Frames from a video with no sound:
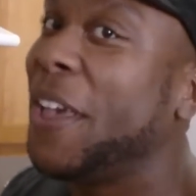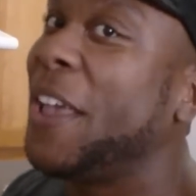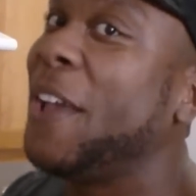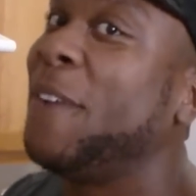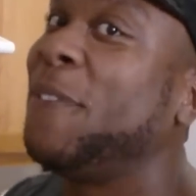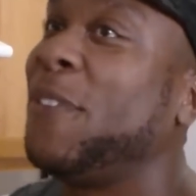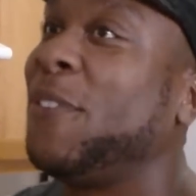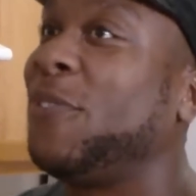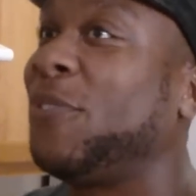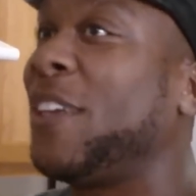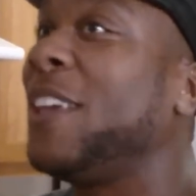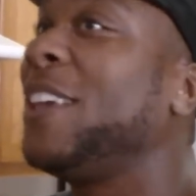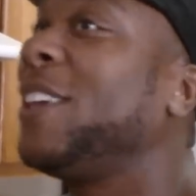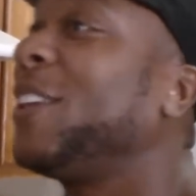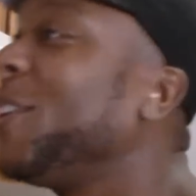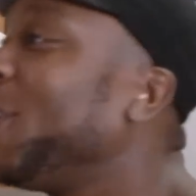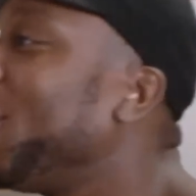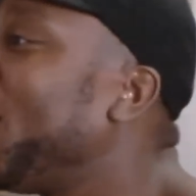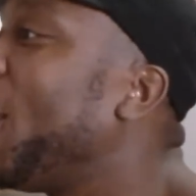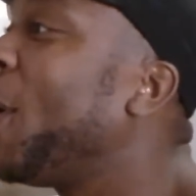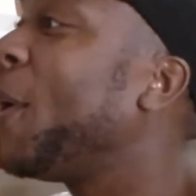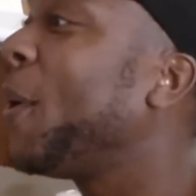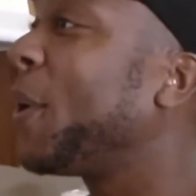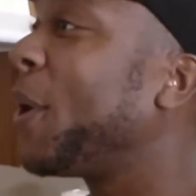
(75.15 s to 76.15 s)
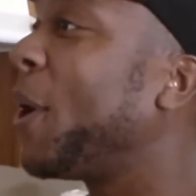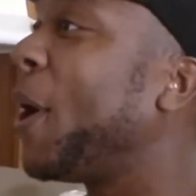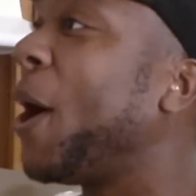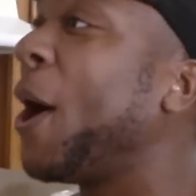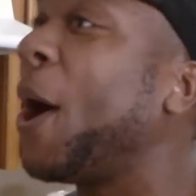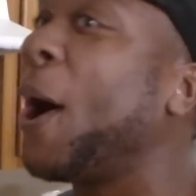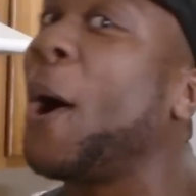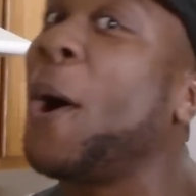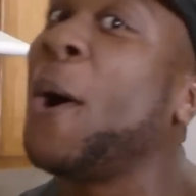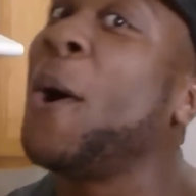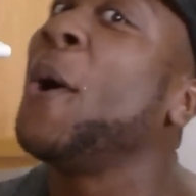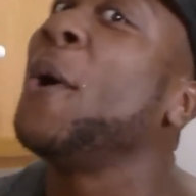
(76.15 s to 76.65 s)
If you think you know it
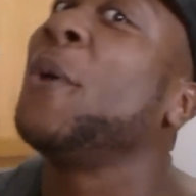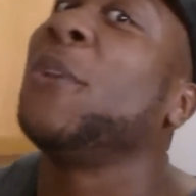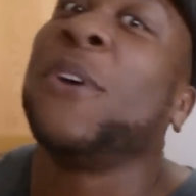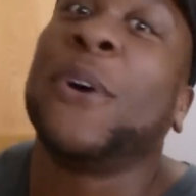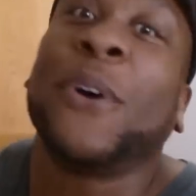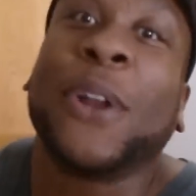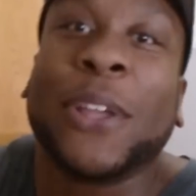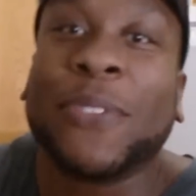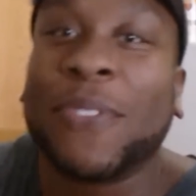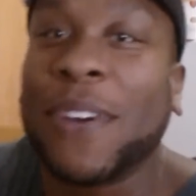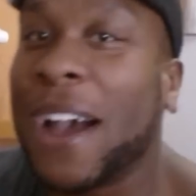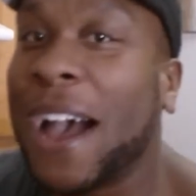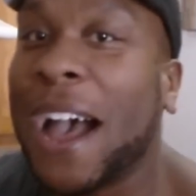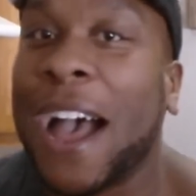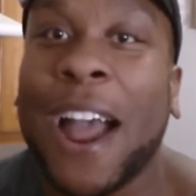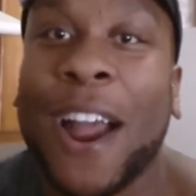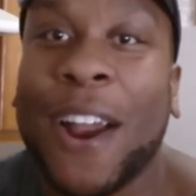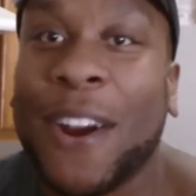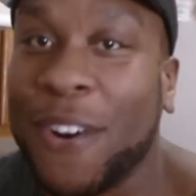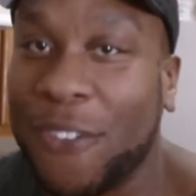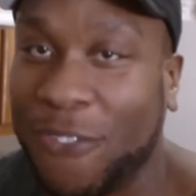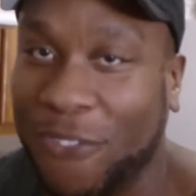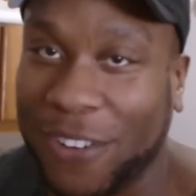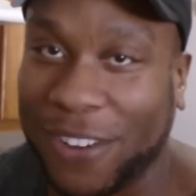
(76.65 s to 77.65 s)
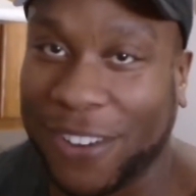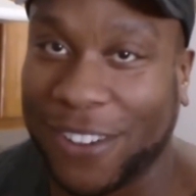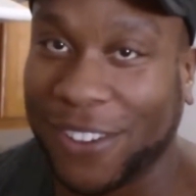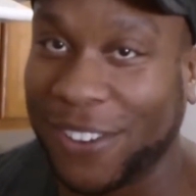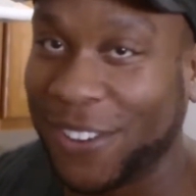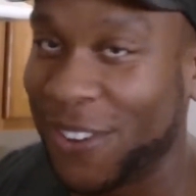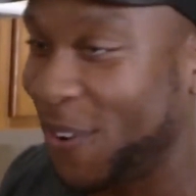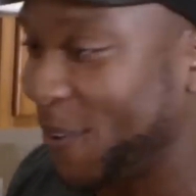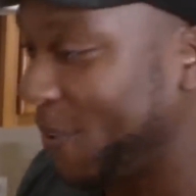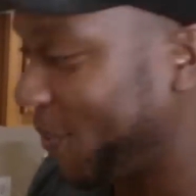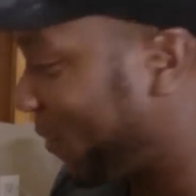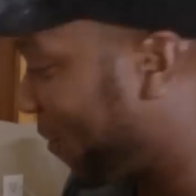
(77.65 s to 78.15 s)
all, don't even hire a fucking
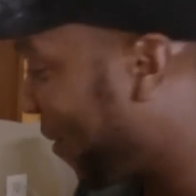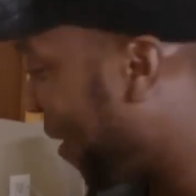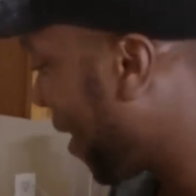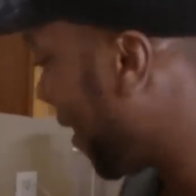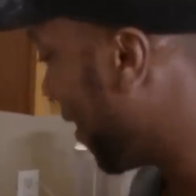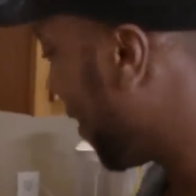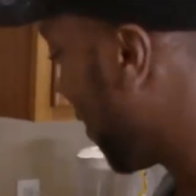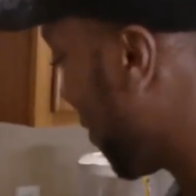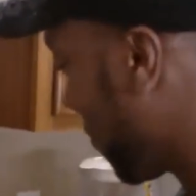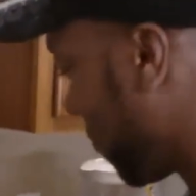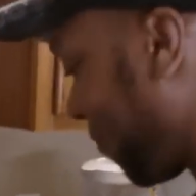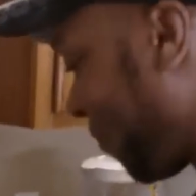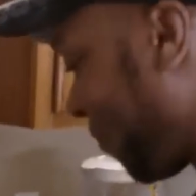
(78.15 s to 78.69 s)
coach, right?